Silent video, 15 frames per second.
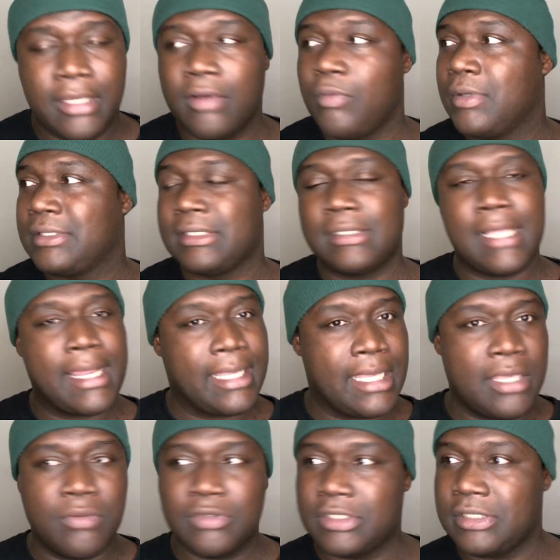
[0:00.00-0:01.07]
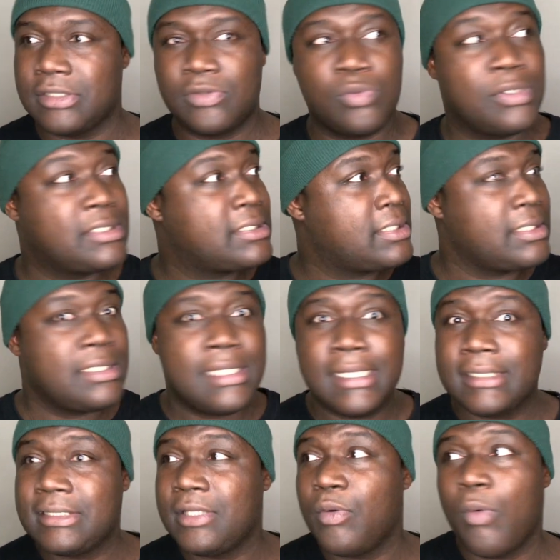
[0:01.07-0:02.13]
it wasn't like he was just whistling
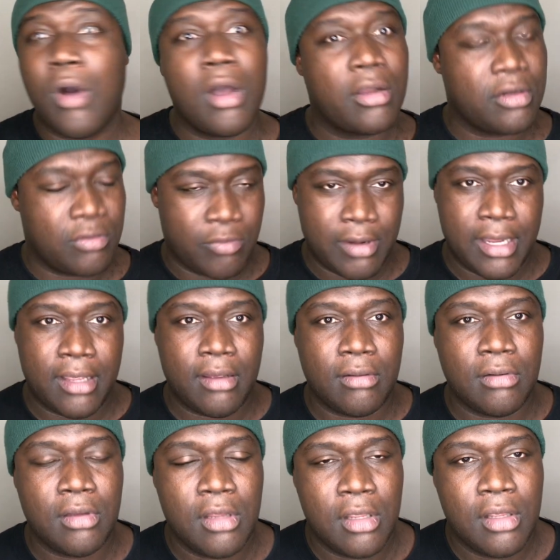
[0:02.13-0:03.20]
Dixie, walking around